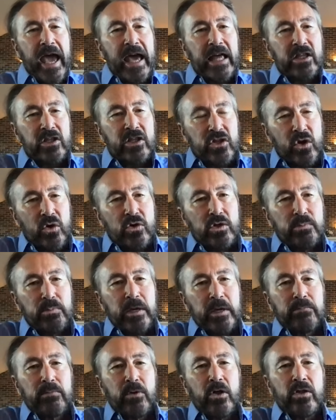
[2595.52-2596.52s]
And those
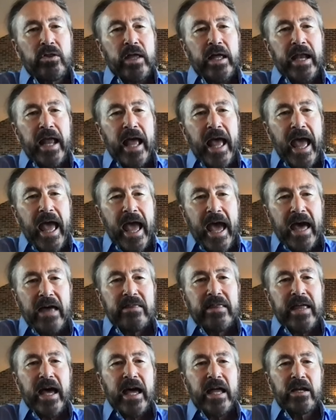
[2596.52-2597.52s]
people that
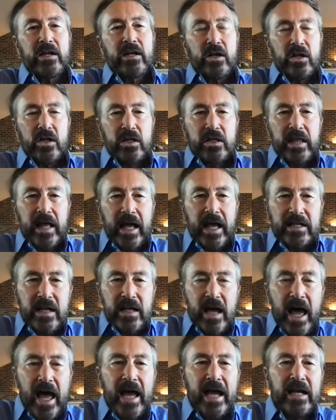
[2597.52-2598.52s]
have that
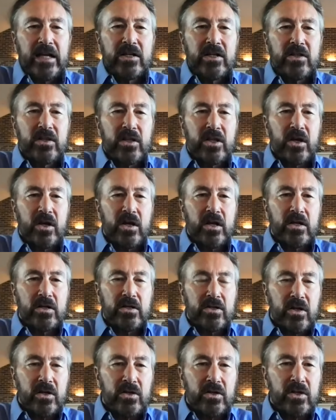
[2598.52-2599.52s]
tie to
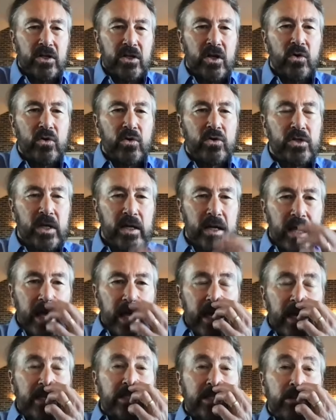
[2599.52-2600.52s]
the ocean,
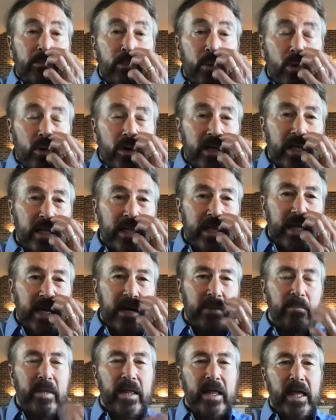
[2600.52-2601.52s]
it's supporting
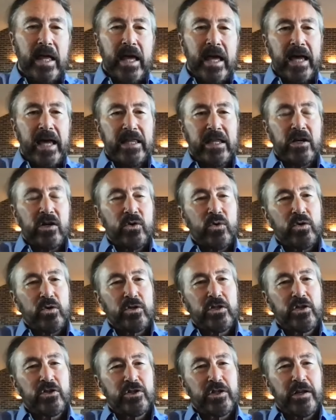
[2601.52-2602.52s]
them. And then of
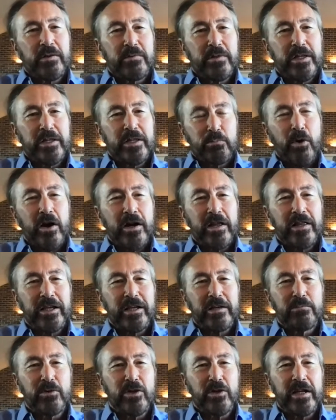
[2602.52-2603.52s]
course, there's this part of the
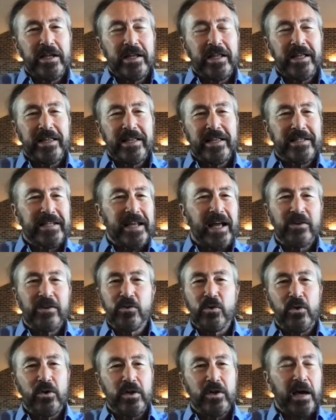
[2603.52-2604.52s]
community that's now
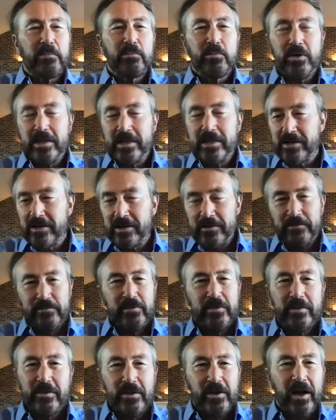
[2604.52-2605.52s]
growing up with their
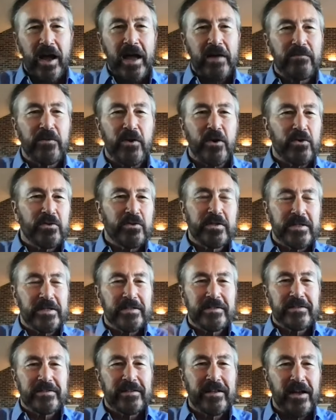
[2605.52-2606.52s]
iPhones
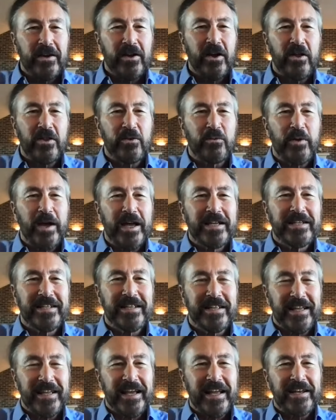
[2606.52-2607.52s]
and all the rest,
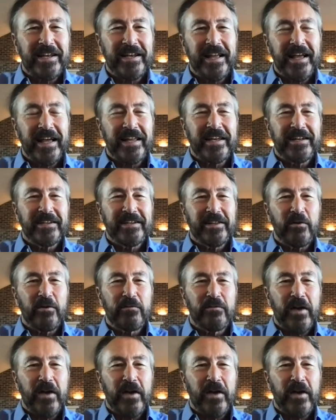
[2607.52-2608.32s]
and